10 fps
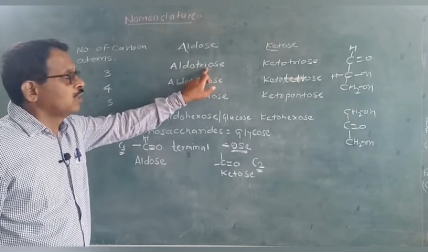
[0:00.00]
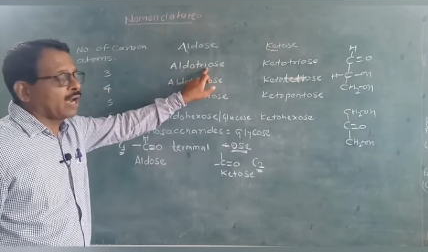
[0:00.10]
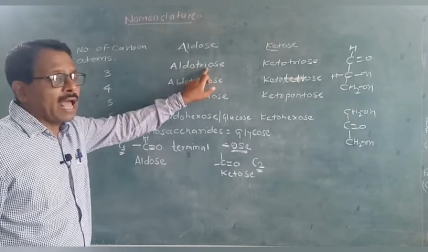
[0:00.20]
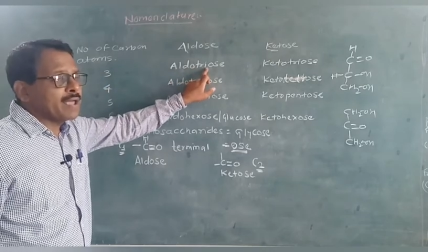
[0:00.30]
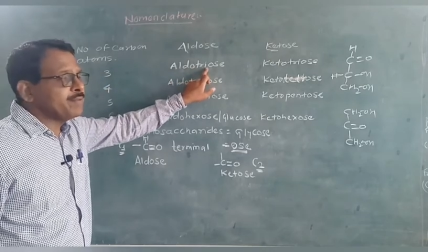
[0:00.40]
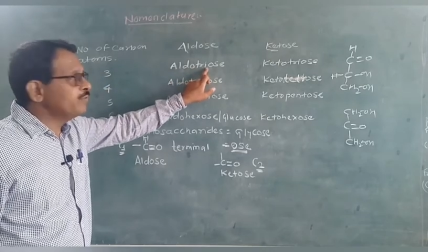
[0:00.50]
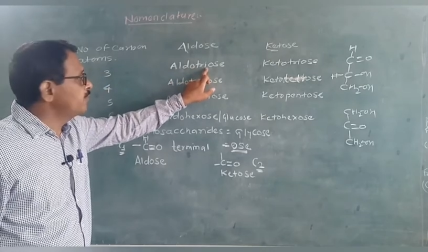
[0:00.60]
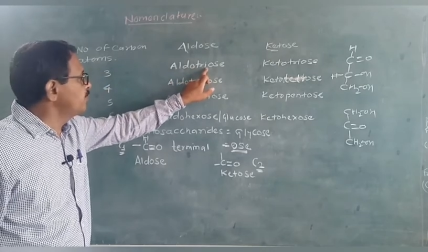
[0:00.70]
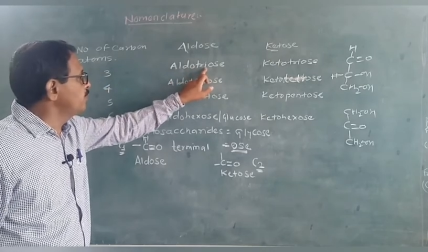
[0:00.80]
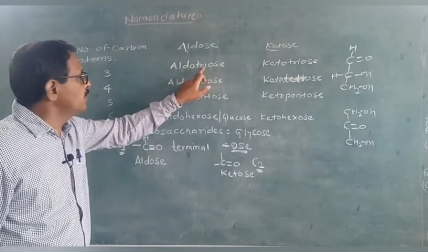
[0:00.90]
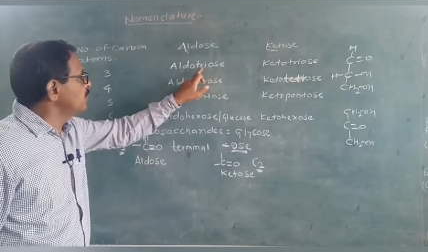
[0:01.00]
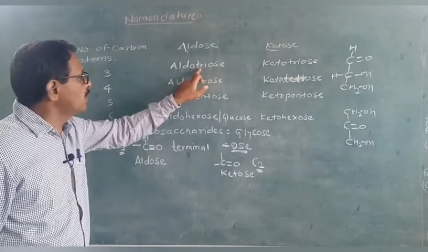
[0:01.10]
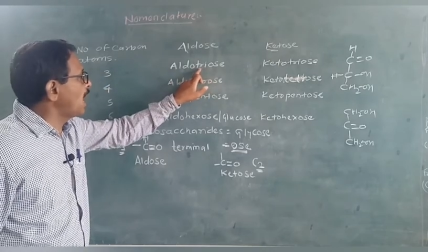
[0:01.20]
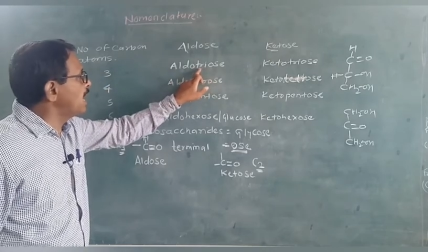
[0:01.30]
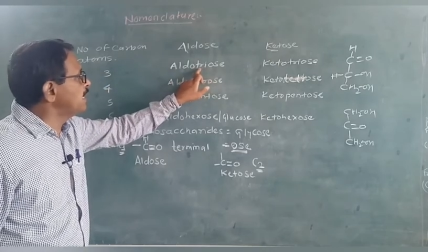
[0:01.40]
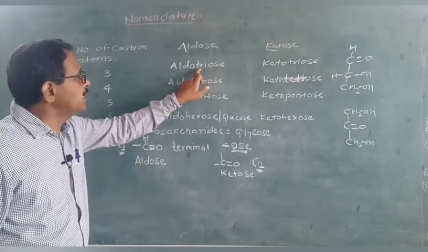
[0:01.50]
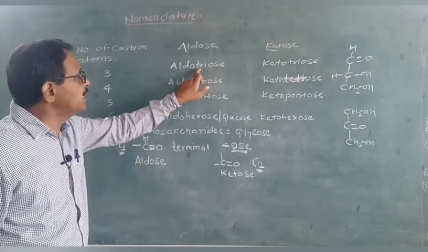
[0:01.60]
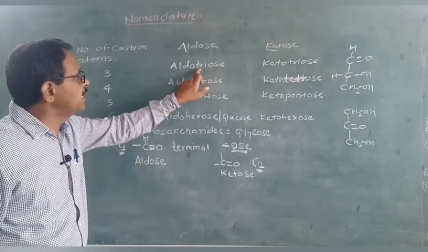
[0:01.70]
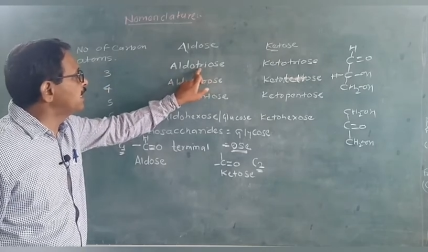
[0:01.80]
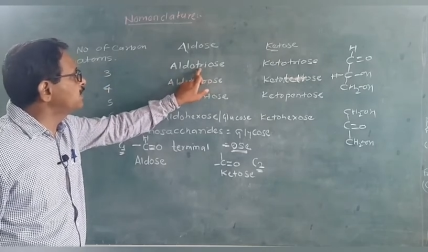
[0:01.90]
Tri means it
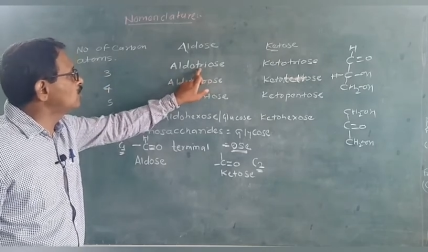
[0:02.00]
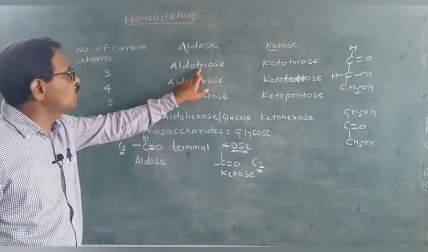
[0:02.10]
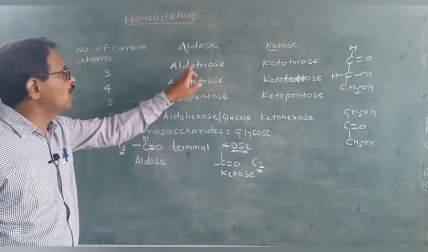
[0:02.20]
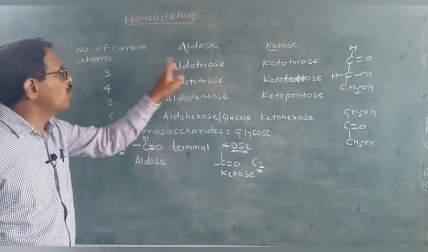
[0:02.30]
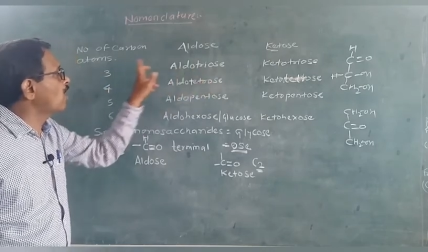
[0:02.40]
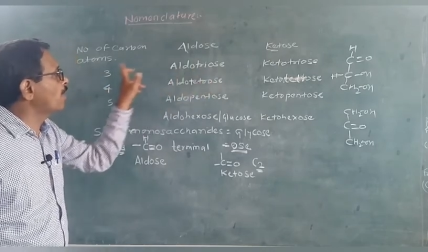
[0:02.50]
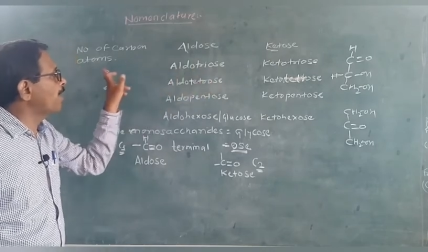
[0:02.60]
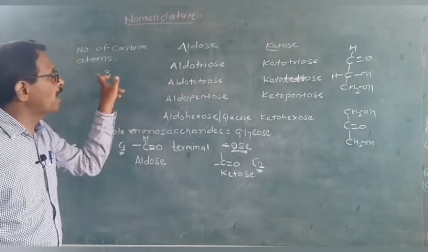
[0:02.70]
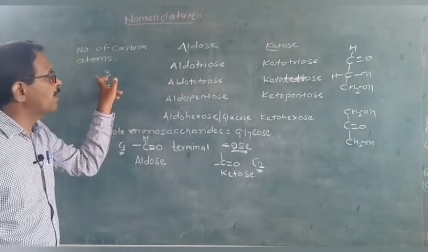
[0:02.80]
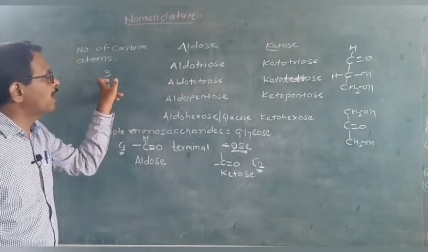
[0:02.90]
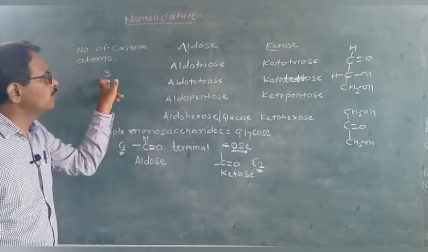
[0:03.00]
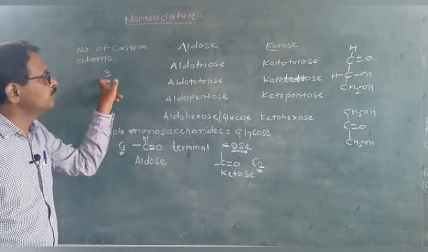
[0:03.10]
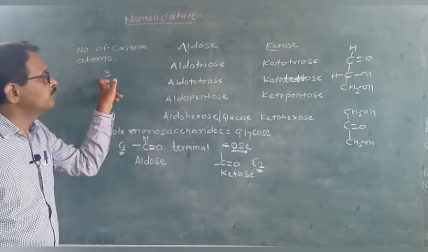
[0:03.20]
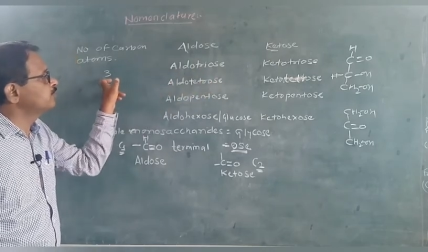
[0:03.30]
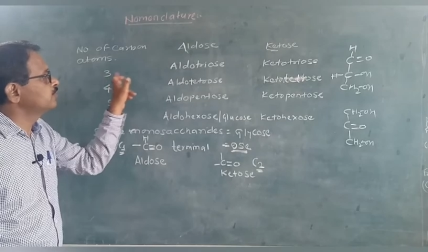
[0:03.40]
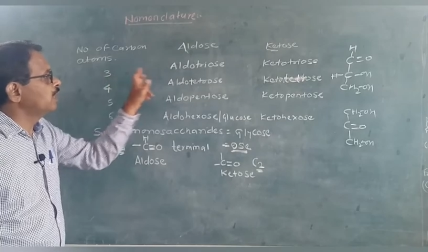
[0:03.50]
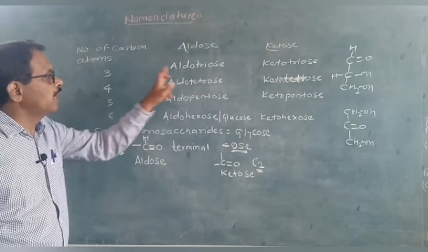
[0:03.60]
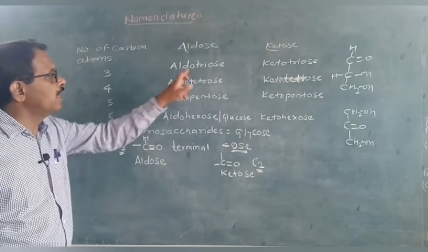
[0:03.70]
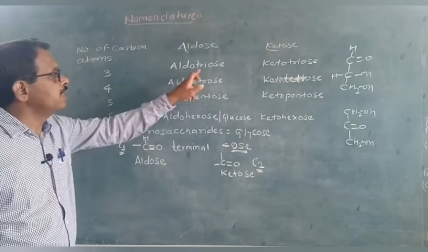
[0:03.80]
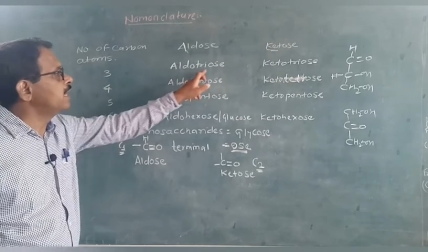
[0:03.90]
indicates the total number of carbon atoms
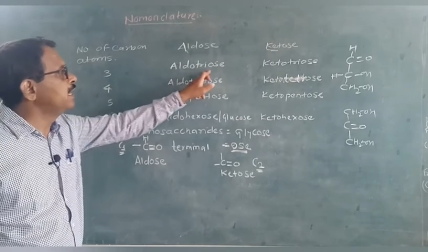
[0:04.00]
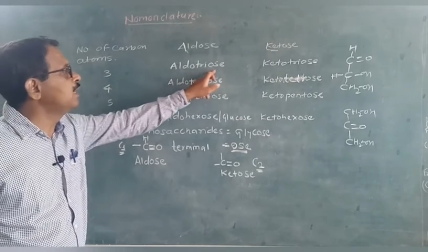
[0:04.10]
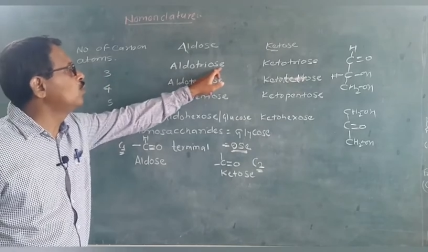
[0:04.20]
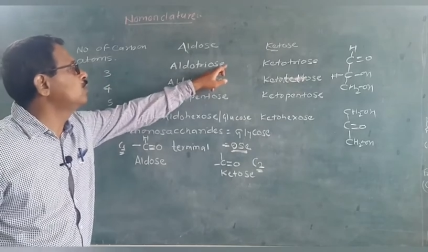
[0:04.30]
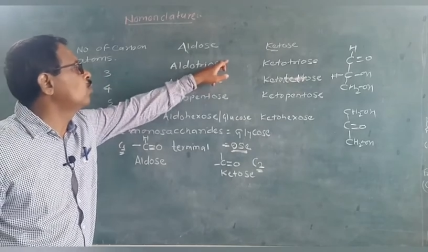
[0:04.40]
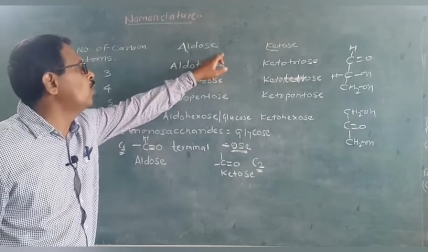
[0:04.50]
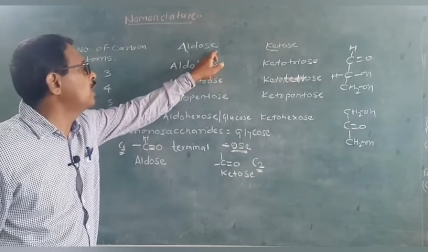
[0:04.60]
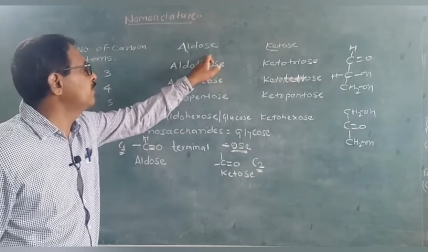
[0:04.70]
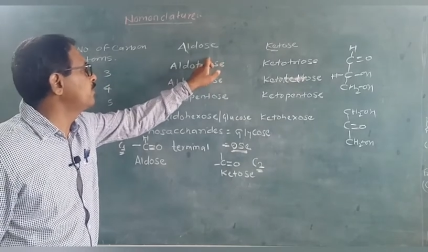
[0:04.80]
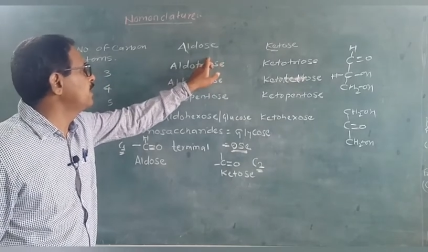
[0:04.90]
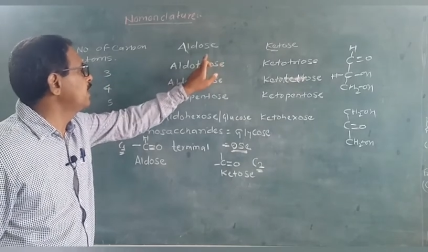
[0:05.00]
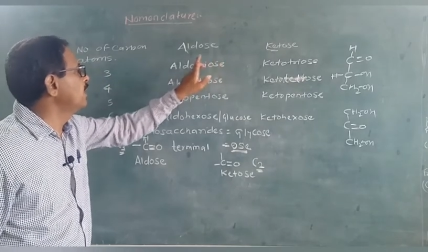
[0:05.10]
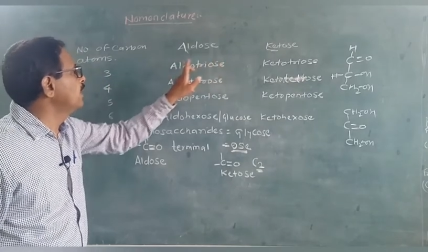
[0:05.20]
ending with OSE,